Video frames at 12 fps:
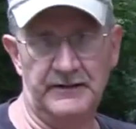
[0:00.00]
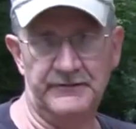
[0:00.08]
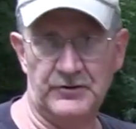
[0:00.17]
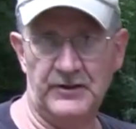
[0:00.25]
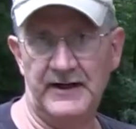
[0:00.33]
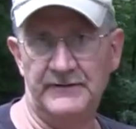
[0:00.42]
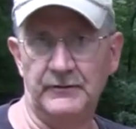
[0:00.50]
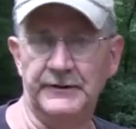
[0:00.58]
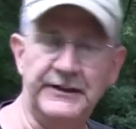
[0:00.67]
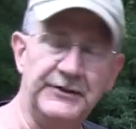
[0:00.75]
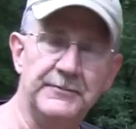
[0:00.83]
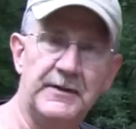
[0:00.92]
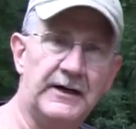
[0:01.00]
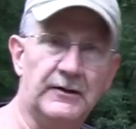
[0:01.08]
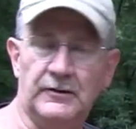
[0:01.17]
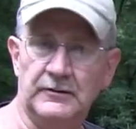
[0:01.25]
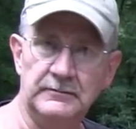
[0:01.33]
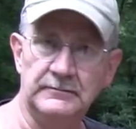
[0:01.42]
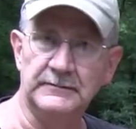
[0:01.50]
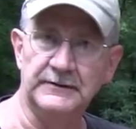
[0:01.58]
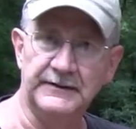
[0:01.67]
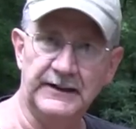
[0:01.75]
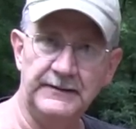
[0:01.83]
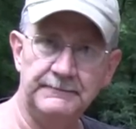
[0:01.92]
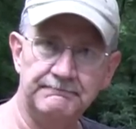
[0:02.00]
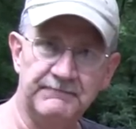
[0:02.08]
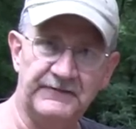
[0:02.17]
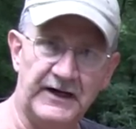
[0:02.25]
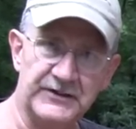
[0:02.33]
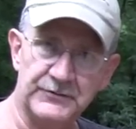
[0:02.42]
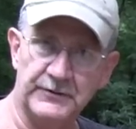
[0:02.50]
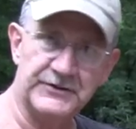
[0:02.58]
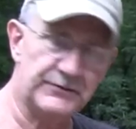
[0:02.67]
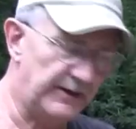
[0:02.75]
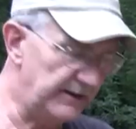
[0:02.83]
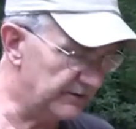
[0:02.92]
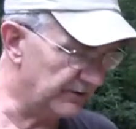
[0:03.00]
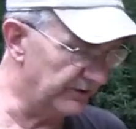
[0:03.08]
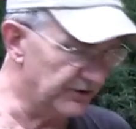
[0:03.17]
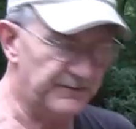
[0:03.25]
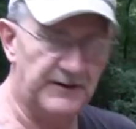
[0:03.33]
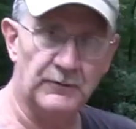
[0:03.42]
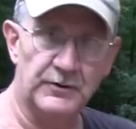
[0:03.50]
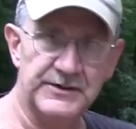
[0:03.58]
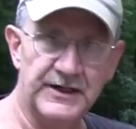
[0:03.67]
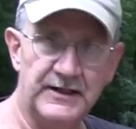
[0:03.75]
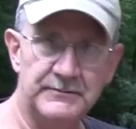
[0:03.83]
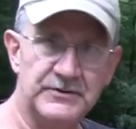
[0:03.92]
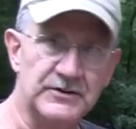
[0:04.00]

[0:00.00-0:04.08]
of travel in the barrel. Okay, fast twist rate, it's going to spin more times.